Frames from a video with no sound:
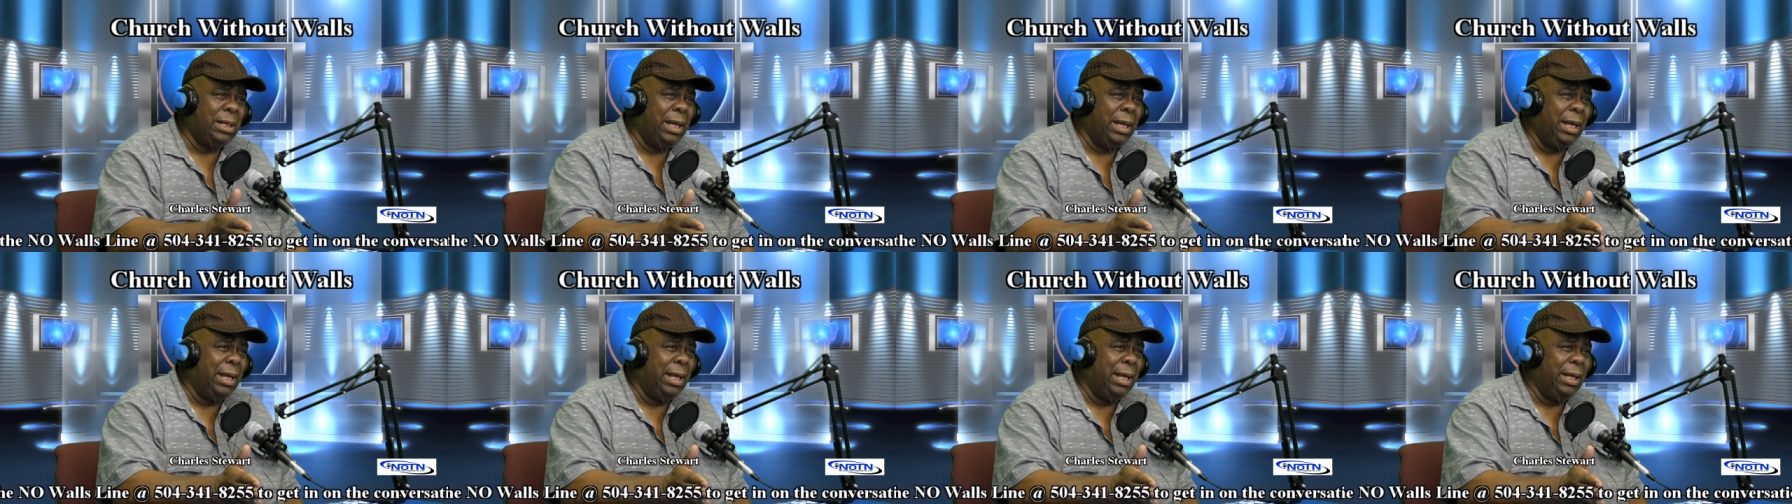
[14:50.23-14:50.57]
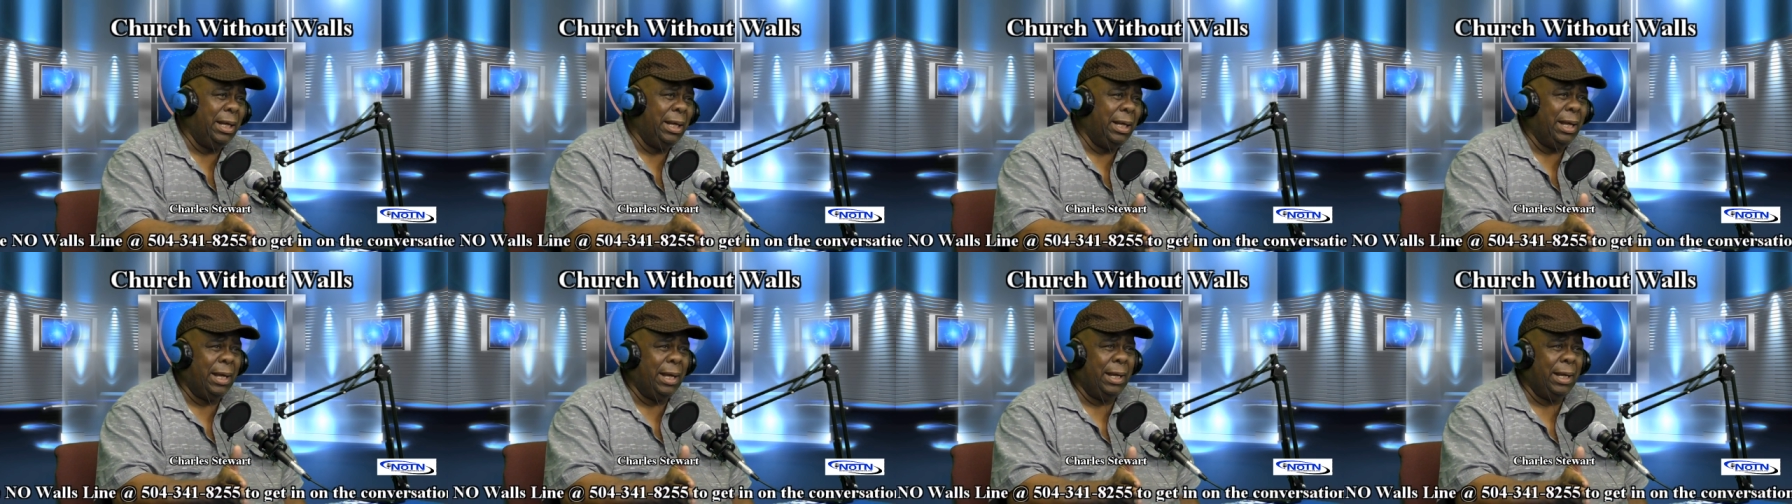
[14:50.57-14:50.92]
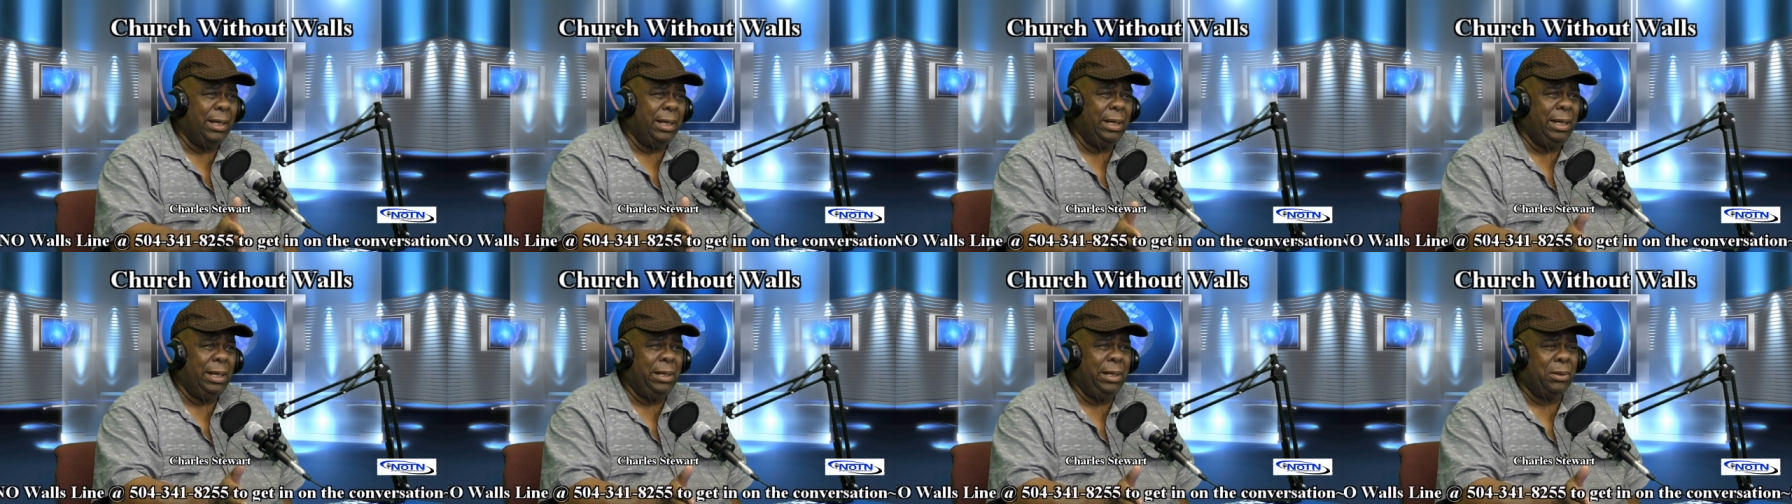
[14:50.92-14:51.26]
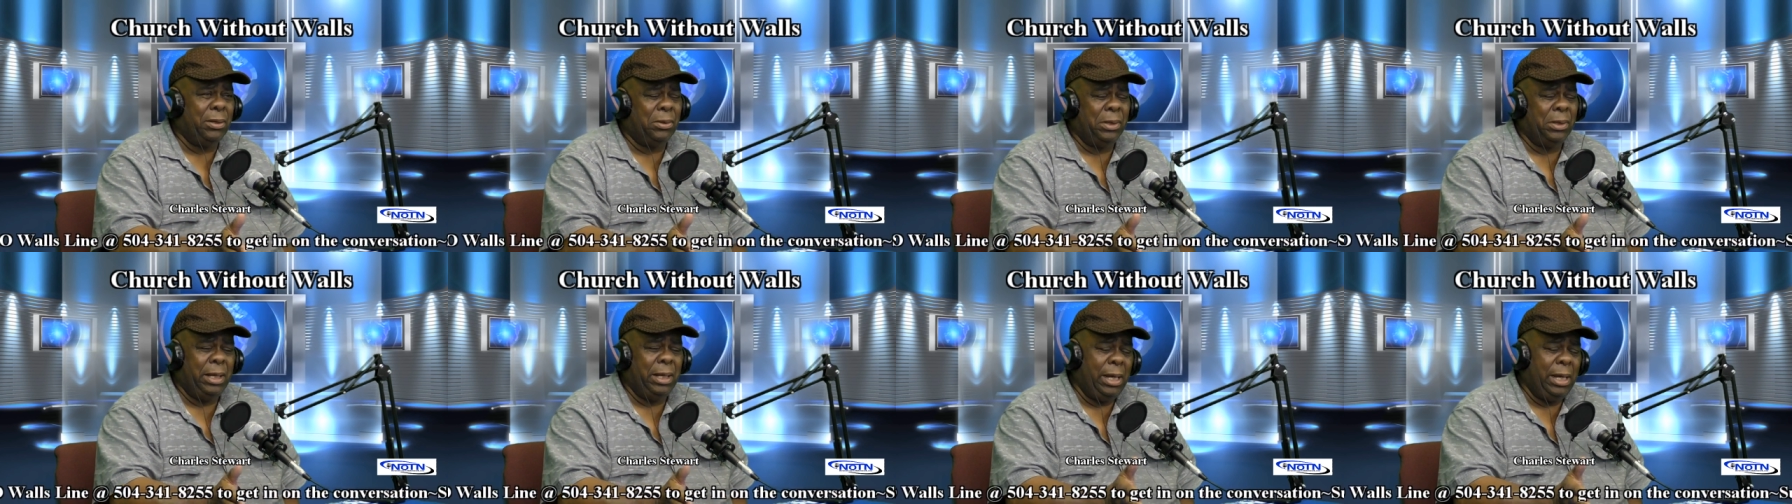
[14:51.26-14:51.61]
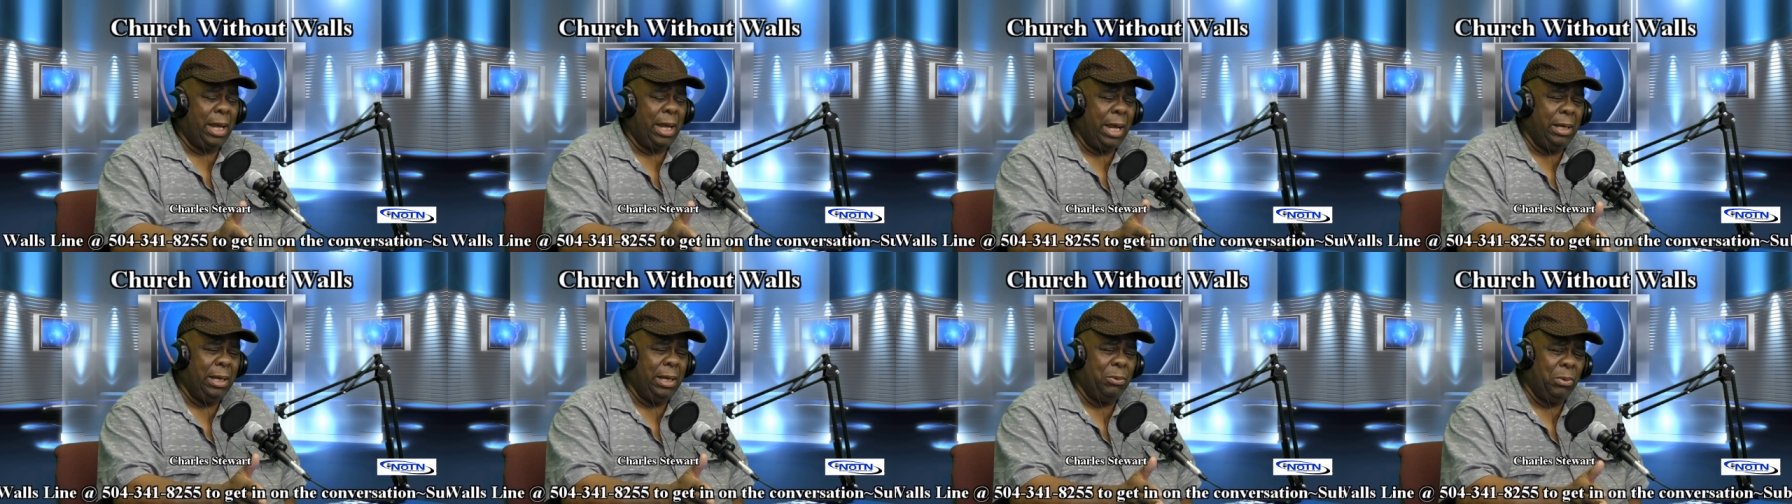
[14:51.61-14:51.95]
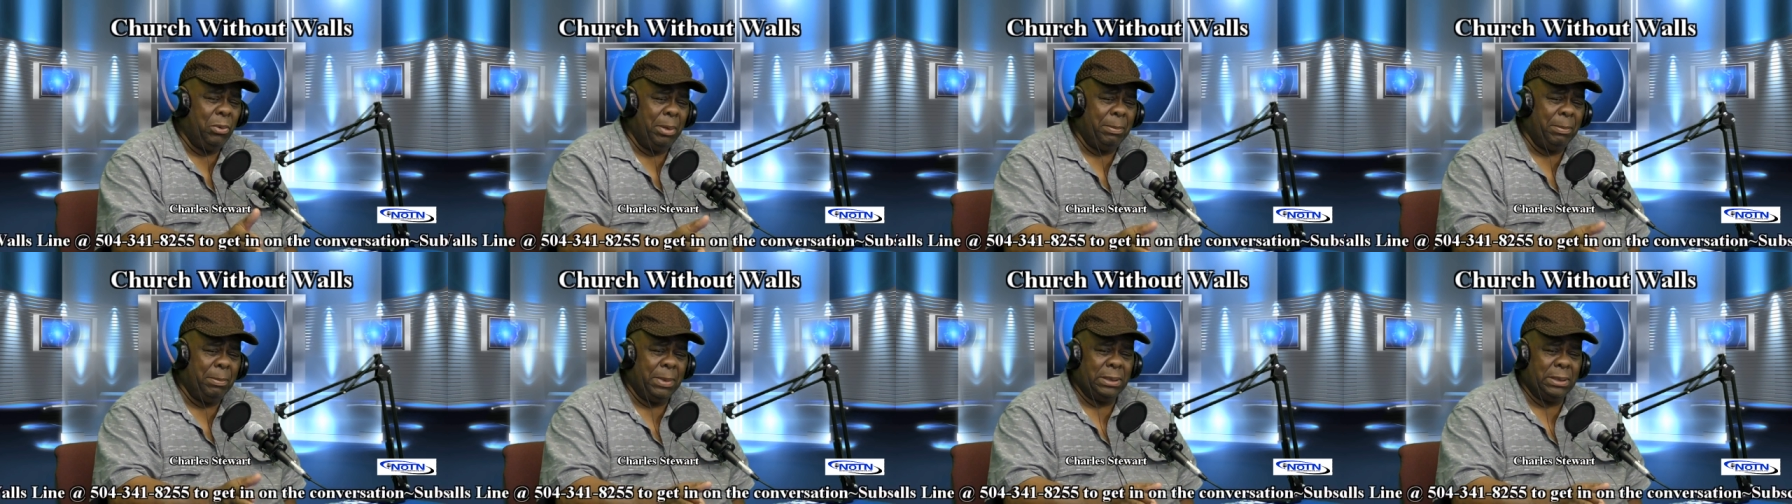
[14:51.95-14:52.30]
saying that he don't he hate
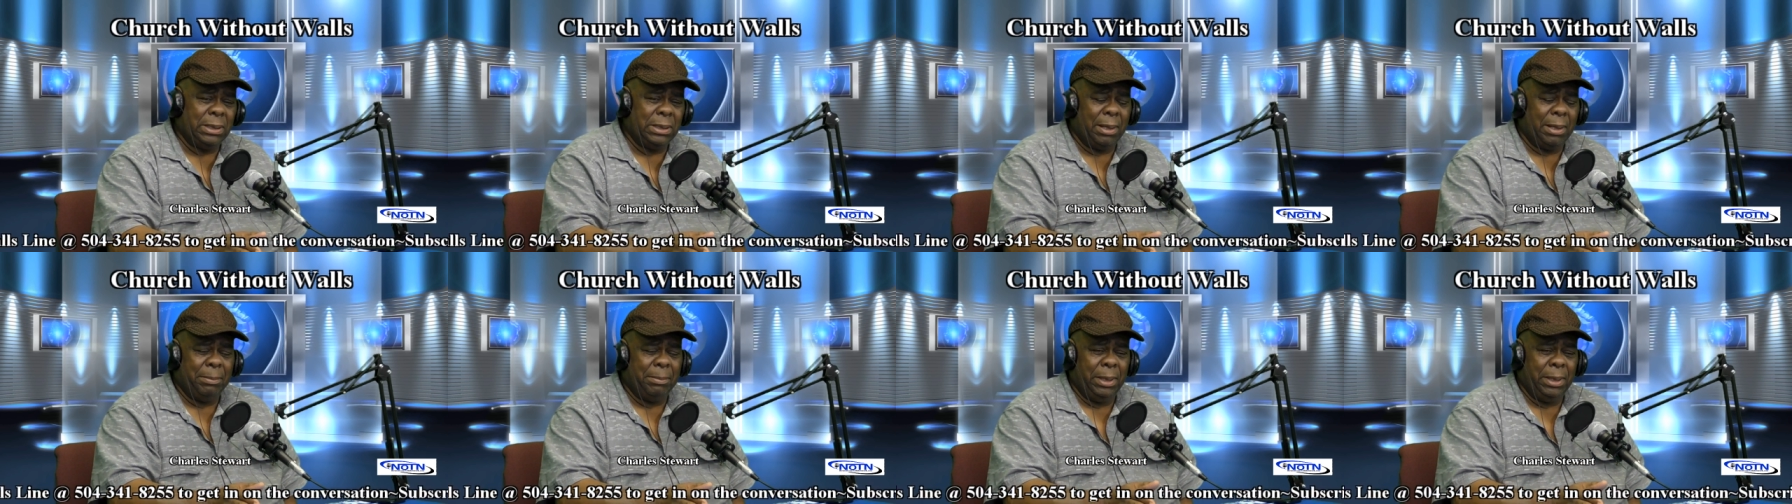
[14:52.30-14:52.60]
women.